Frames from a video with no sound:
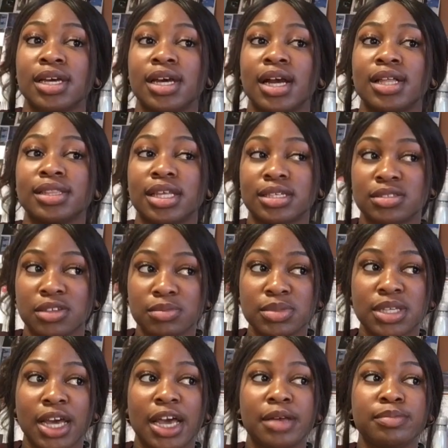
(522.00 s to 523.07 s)
that
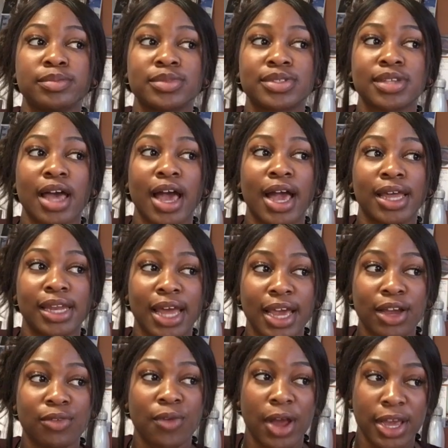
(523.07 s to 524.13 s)
sometimes I like
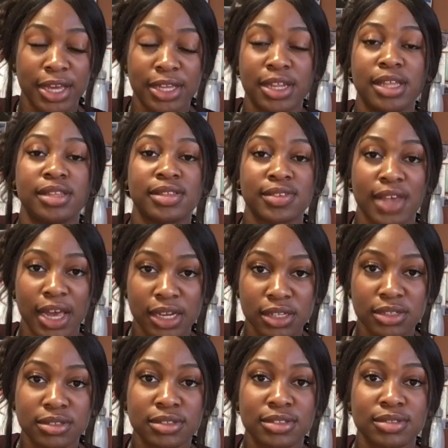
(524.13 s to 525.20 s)
writing in
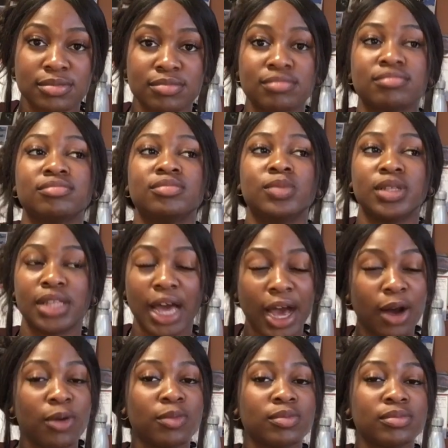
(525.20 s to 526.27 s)
silence
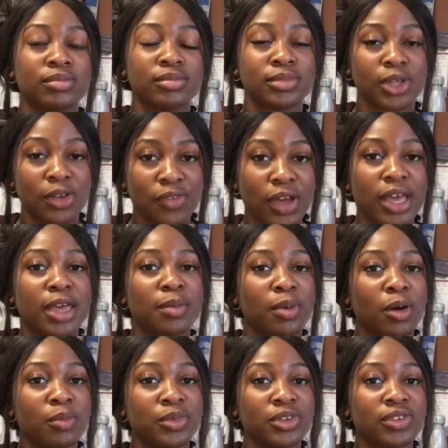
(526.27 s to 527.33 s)
without lo-fi hip-hop
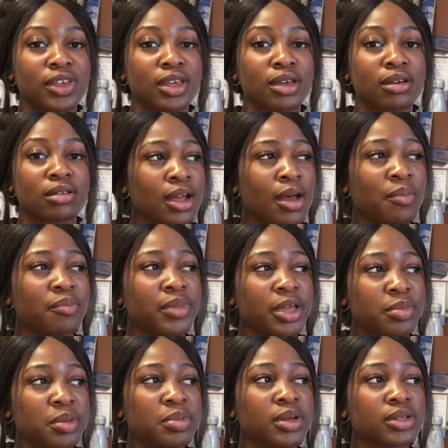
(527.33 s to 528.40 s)
music. Maybe
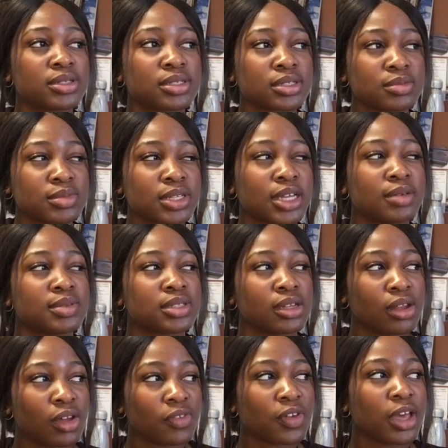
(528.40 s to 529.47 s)
because sometimes the
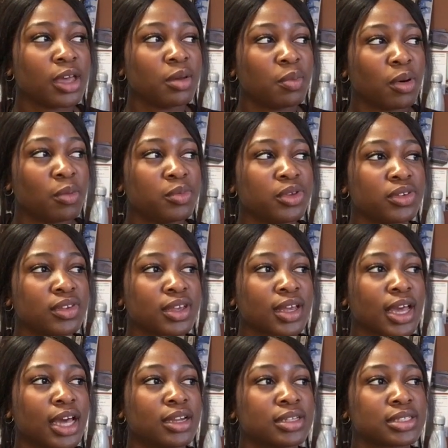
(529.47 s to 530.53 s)
lo-fi hip-hop music
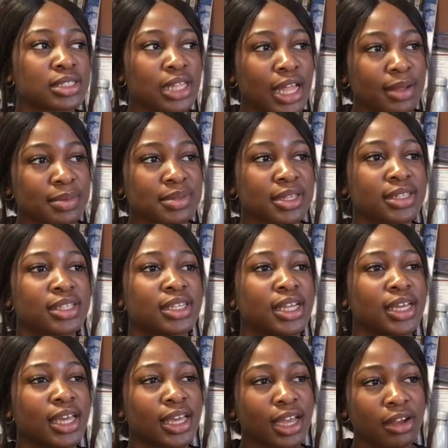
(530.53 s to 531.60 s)
kind of slaps and then I
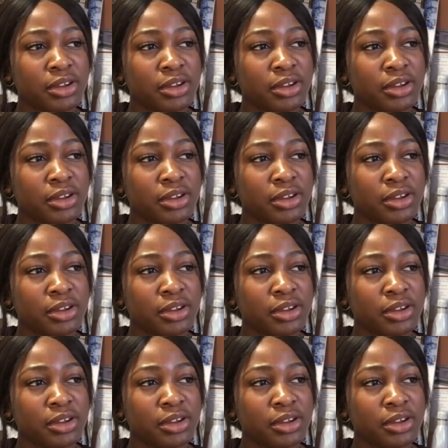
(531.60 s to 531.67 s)
get carried